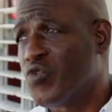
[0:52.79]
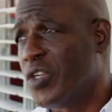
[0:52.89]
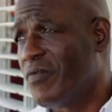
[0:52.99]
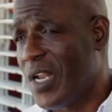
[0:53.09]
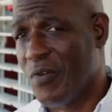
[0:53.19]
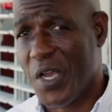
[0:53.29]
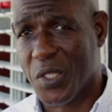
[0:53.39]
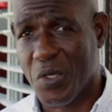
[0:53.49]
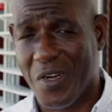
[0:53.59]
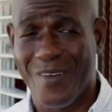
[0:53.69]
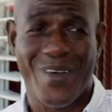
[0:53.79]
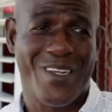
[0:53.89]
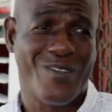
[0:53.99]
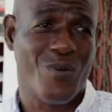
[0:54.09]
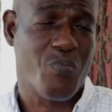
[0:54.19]
through the valley right now, everybody
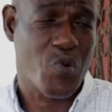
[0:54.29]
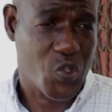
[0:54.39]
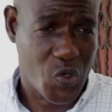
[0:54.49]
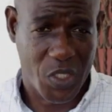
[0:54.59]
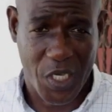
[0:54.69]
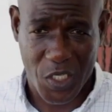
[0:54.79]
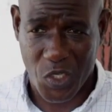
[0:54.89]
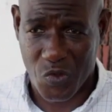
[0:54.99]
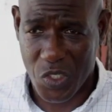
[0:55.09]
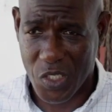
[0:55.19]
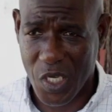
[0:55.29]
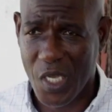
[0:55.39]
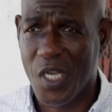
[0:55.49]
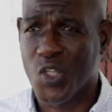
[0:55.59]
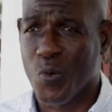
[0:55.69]
you know, pushed on the citrus
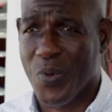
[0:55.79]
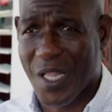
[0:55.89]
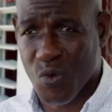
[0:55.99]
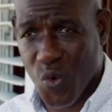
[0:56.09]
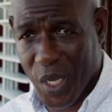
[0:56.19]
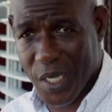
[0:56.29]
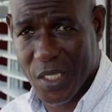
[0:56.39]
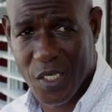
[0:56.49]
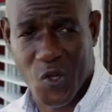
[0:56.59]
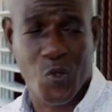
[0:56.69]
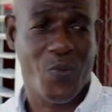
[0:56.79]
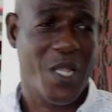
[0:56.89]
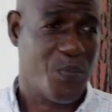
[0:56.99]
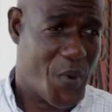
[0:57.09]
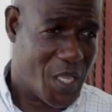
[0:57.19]
to plant coconut or to
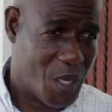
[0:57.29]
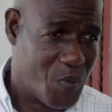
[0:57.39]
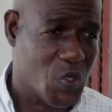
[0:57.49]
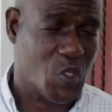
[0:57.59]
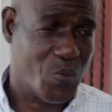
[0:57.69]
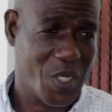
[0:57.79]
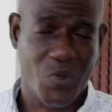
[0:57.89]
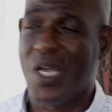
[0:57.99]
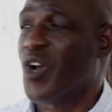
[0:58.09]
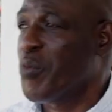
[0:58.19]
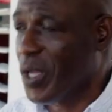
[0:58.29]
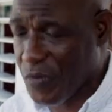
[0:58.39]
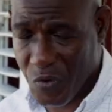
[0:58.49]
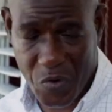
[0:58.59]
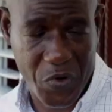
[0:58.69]
plant pineapple or something, but they're coming
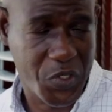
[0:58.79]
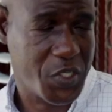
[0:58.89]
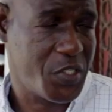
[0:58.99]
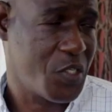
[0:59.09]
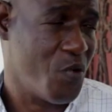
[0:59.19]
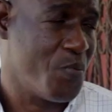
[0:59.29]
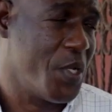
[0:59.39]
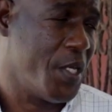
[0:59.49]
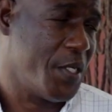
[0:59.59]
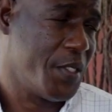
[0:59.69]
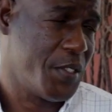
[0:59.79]
off oranges completely.